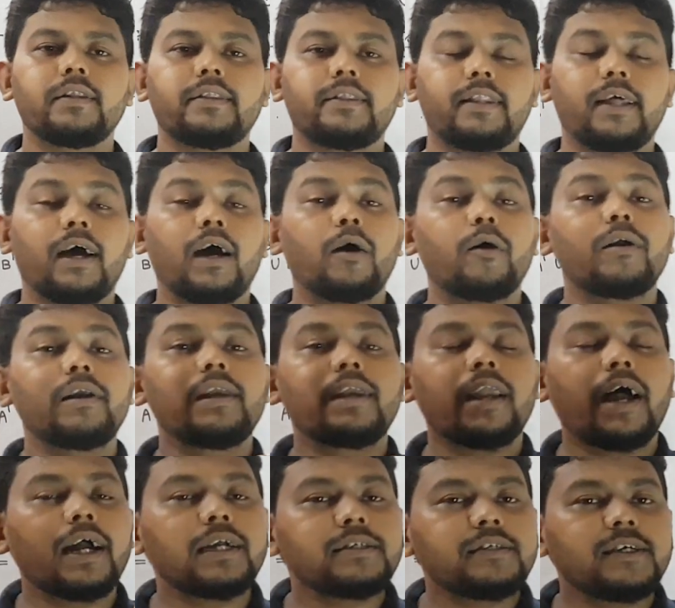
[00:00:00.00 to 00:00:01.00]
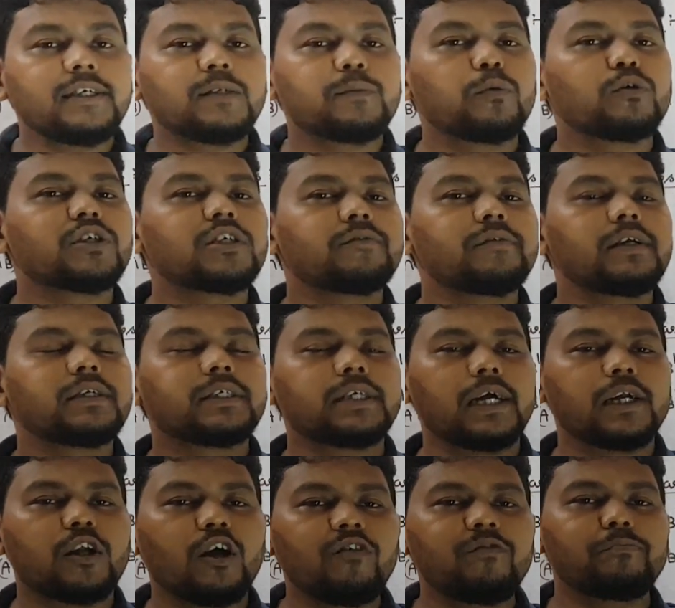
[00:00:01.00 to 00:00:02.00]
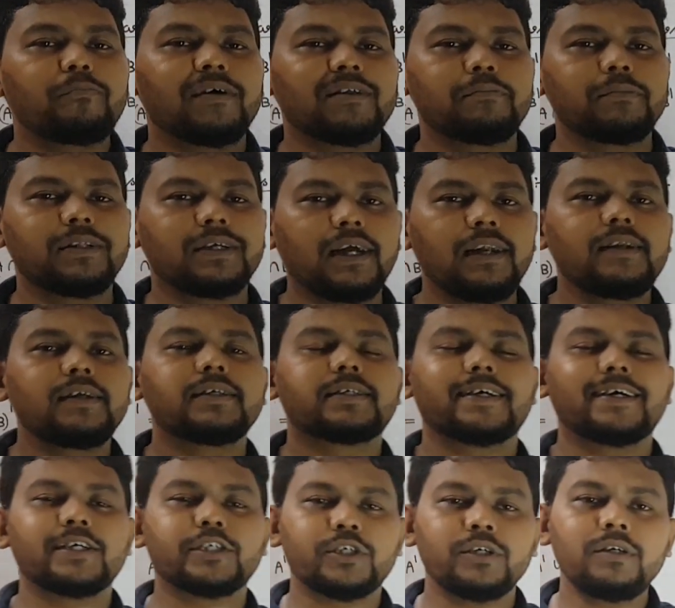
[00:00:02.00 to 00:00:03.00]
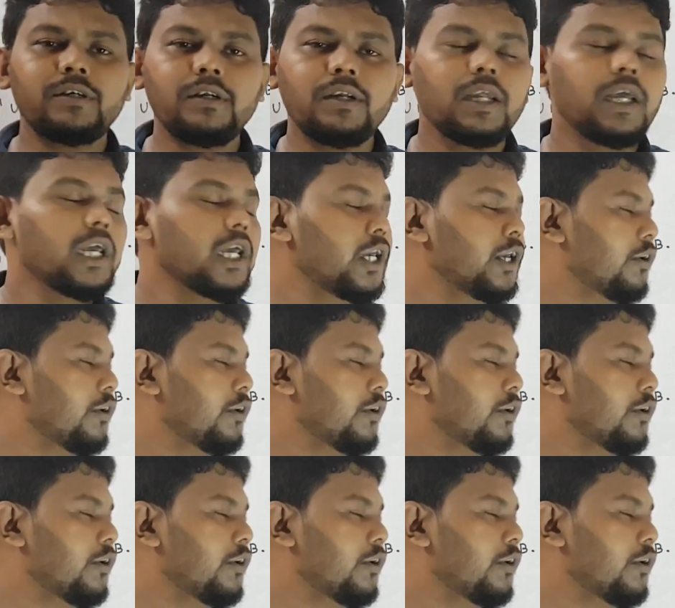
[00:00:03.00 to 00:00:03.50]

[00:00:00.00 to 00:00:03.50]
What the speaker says: the largest possible set of mathematical discussion,